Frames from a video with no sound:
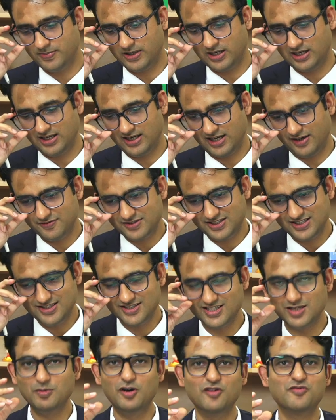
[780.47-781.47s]
i have seen
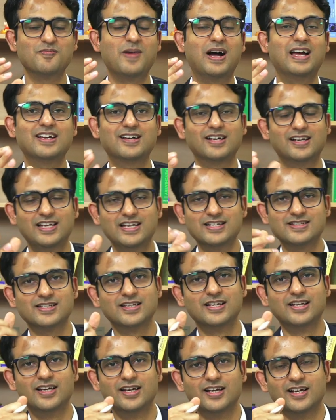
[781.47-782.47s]
some of my colleagues
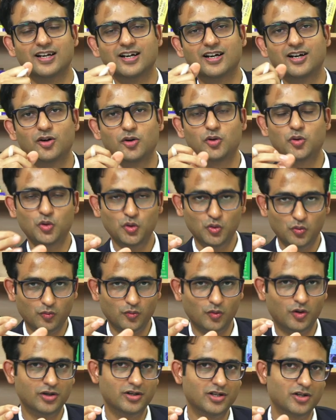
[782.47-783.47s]
uh, who
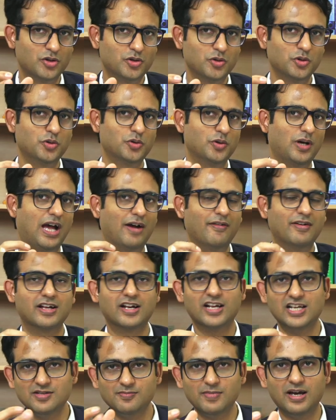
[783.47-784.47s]
wanted to have an
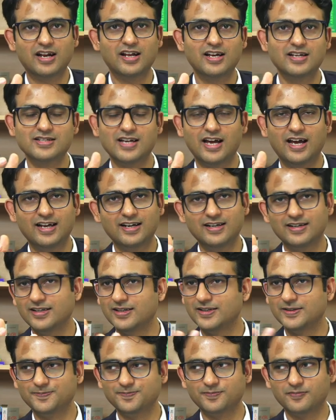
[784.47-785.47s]
arranged marriage and
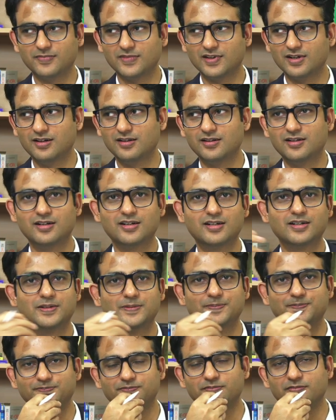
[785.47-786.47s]
uh,
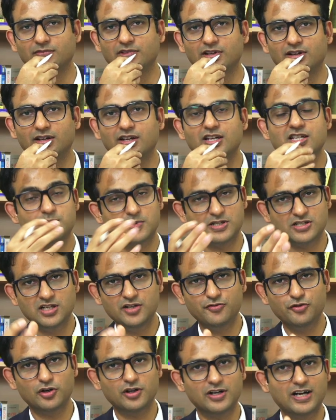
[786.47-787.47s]
the especially
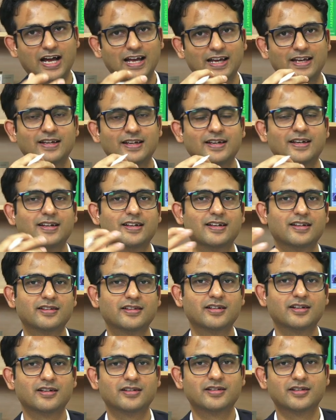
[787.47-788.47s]
if you're a guy
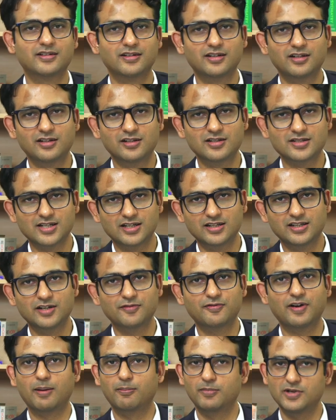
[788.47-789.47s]
the the girls and their
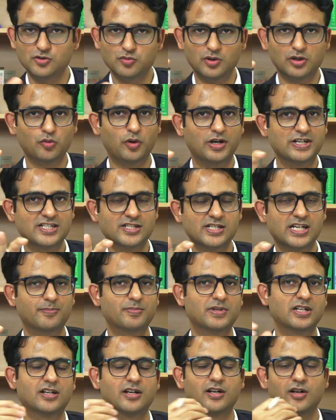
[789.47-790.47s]
families were quite
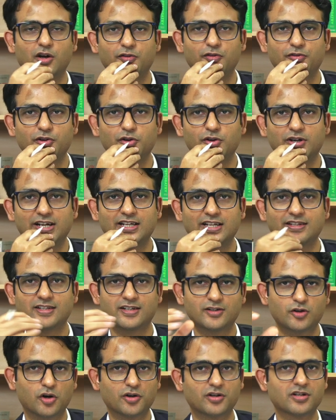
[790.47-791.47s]
skeptical of you know getting their
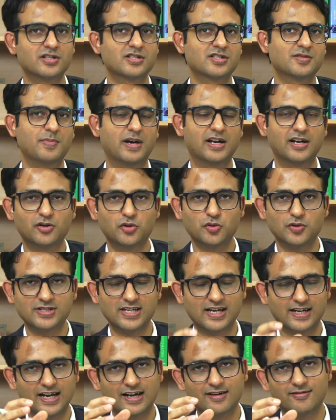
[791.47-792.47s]
daughters married to a
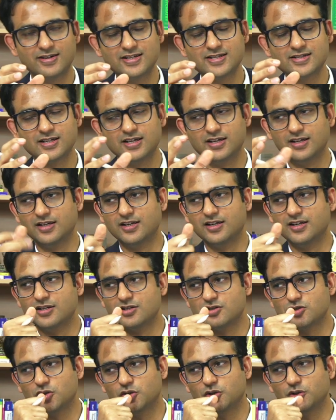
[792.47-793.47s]
psychiatrist
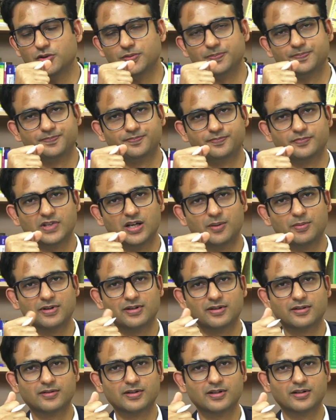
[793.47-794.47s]
so i
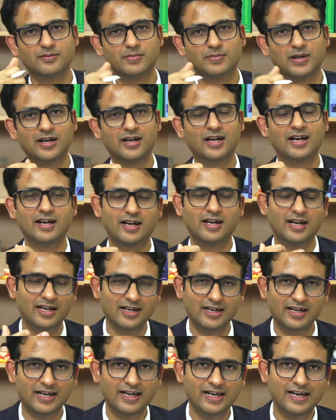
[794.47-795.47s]
mean uh, i
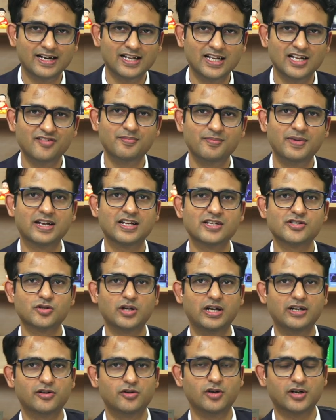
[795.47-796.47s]
i had a love marriage so
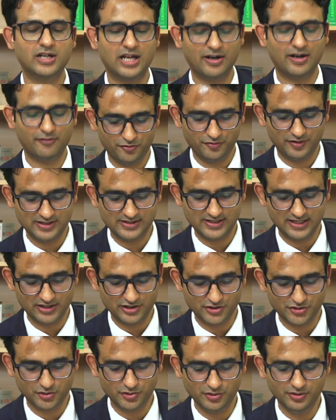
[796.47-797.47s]
i did not have to face that
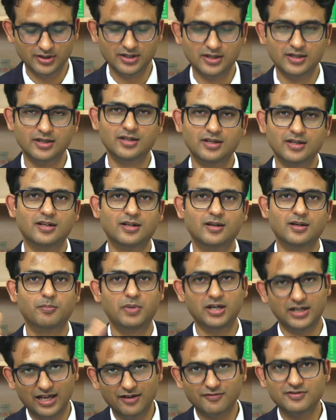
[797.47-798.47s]
issue
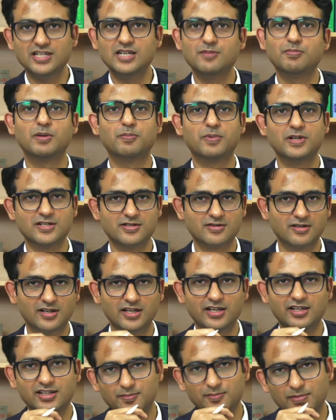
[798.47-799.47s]
but i've seen people
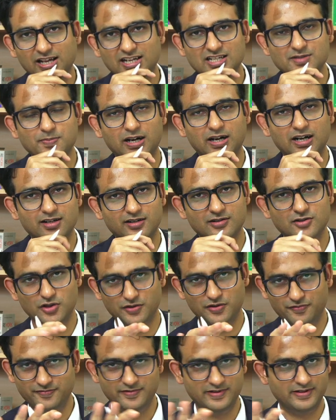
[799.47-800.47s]
struggling in the marriage part so
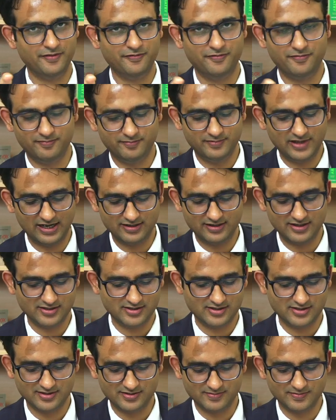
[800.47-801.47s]
if if that is
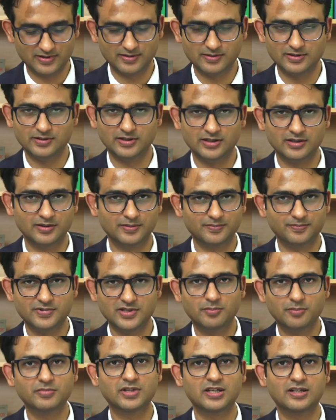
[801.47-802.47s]
uh,
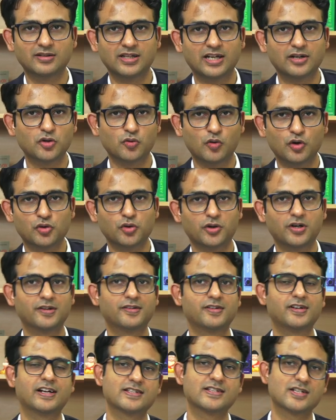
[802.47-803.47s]
something that you want to
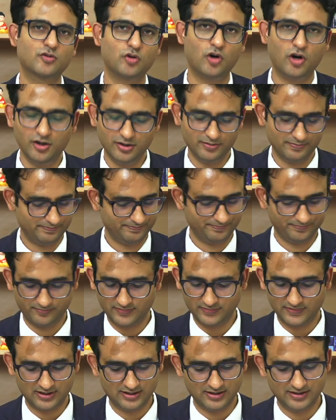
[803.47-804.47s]
consider as a con
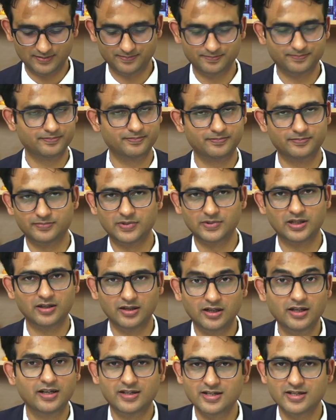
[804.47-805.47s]
uh,
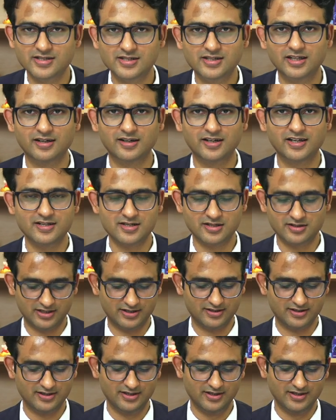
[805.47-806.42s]
it is there it is there